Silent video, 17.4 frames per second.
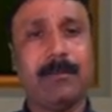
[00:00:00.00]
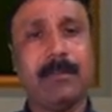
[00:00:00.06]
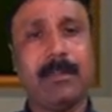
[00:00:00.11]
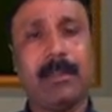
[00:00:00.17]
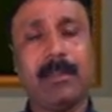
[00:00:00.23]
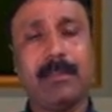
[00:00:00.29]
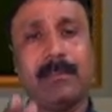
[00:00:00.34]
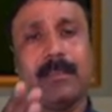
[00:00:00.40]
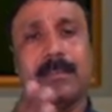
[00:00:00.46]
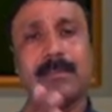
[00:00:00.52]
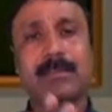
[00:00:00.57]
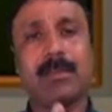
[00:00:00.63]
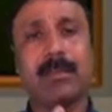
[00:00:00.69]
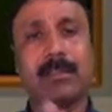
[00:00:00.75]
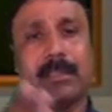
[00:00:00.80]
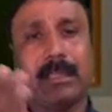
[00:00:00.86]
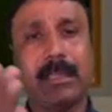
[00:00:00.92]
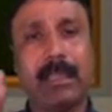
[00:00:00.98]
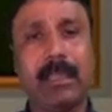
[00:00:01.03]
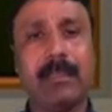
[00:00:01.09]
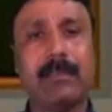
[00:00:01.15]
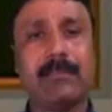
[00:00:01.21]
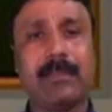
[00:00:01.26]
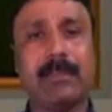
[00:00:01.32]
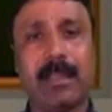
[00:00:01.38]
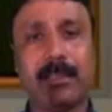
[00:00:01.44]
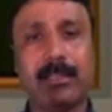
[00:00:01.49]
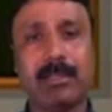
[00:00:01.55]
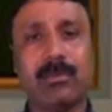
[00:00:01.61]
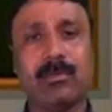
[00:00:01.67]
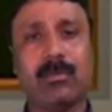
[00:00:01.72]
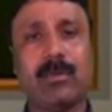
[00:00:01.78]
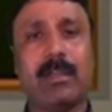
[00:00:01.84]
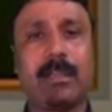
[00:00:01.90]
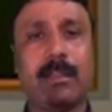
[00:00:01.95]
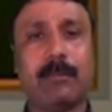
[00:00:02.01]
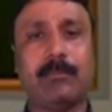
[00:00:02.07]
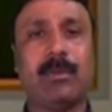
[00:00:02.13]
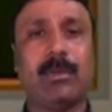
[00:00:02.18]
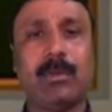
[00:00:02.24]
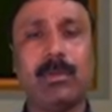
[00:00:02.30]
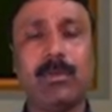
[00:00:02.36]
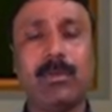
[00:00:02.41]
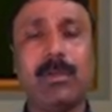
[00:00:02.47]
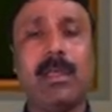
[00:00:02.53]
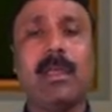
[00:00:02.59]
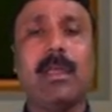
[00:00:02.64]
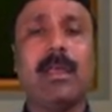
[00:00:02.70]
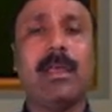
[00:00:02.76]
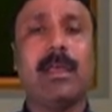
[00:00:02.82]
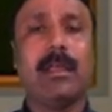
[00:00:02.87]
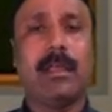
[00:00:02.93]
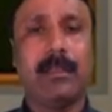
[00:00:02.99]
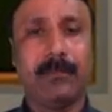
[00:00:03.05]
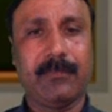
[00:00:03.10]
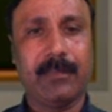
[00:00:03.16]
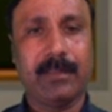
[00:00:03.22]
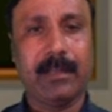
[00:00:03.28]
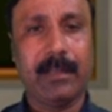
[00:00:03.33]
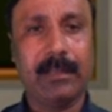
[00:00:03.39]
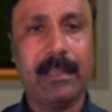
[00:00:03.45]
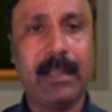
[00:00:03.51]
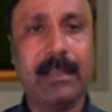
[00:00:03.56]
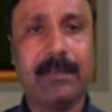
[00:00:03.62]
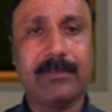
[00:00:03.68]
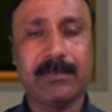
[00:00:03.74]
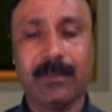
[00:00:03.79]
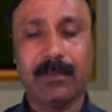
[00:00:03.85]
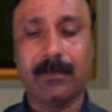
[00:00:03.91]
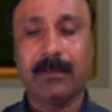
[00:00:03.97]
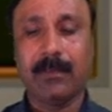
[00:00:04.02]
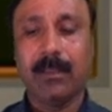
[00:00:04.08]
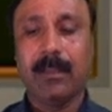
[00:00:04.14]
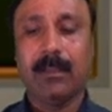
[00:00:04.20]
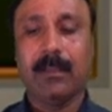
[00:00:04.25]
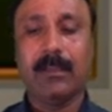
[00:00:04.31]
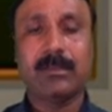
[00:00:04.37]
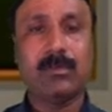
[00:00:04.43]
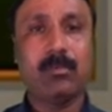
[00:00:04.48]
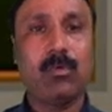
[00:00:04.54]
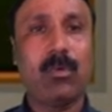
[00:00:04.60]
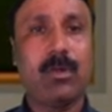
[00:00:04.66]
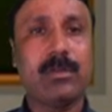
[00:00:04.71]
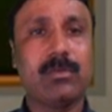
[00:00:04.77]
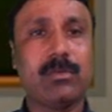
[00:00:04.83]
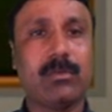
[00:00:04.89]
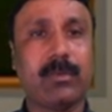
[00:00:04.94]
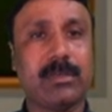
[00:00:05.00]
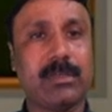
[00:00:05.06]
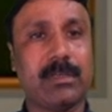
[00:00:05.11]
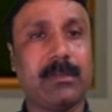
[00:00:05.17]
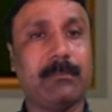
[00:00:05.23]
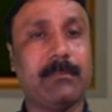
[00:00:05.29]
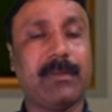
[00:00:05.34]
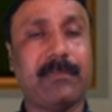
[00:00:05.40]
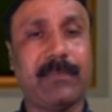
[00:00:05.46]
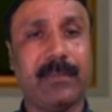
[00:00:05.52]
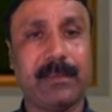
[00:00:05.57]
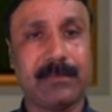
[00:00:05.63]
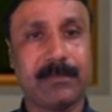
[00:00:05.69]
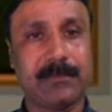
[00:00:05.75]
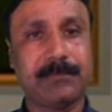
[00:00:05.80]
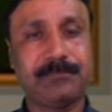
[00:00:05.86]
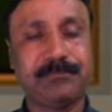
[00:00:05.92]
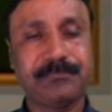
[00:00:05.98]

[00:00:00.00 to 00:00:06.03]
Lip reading: That these are the age, attitude and aptitude is the right answer. Let's move on to question number 6.